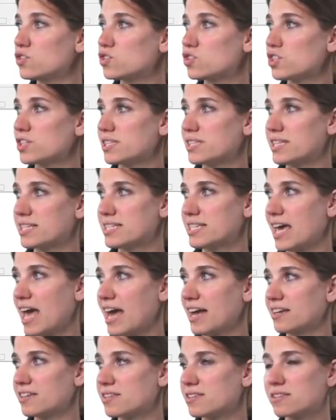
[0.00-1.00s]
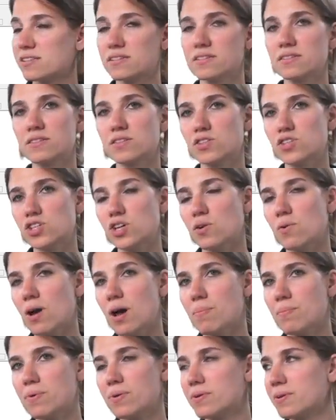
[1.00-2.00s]
just the text show
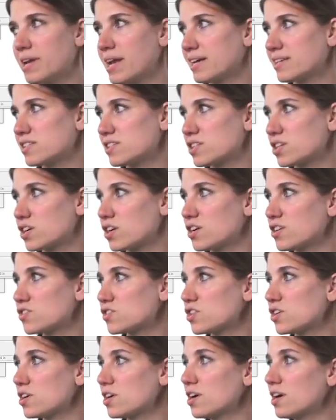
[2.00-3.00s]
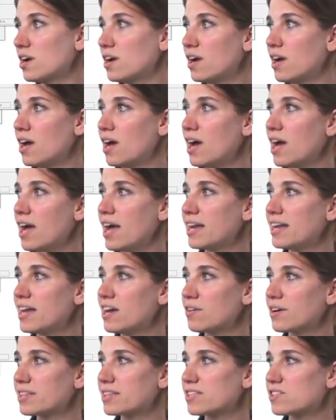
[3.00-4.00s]
up next to the cursor, I
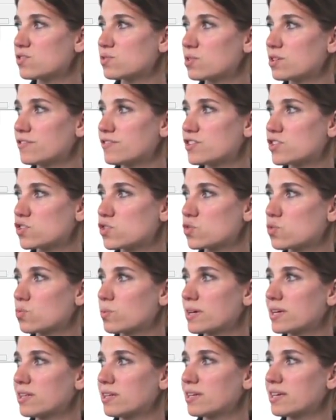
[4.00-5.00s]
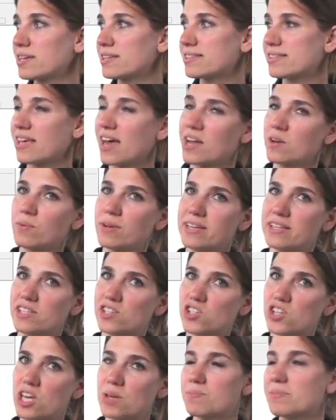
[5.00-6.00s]
now get this sort of squiggly sideways
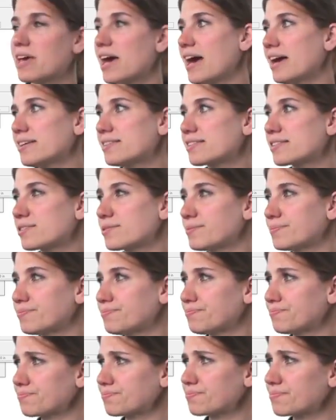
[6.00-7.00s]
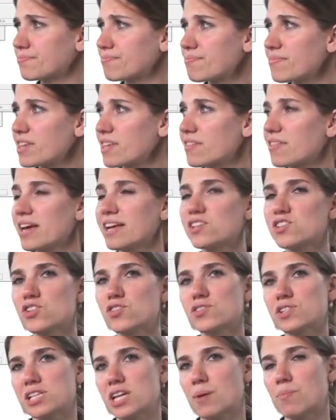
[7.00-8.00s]
shaped S. That
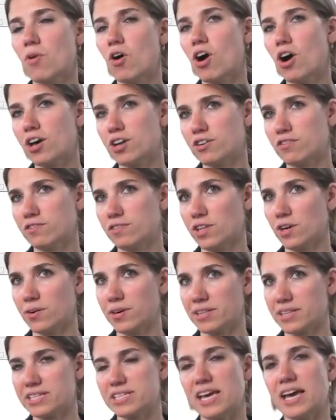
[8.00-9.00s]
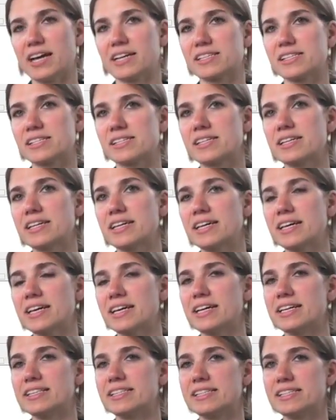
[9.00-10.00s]
shows that I'm auto-flowing the text
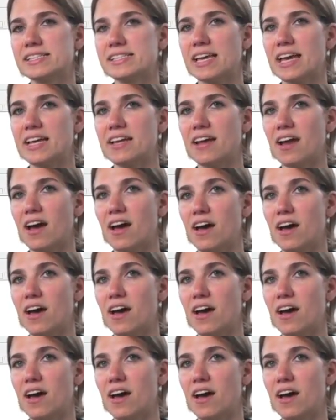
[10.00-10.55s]
instead